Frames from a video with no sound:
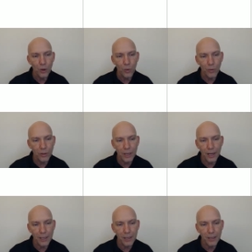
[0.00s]
we will
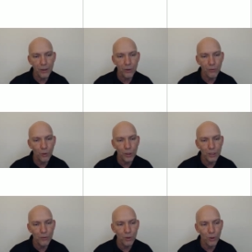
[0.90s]
not again hear the
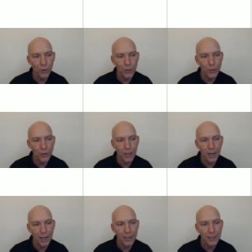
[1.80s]
voice of the Lord your
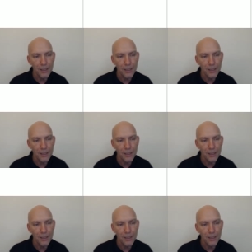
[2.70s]
God,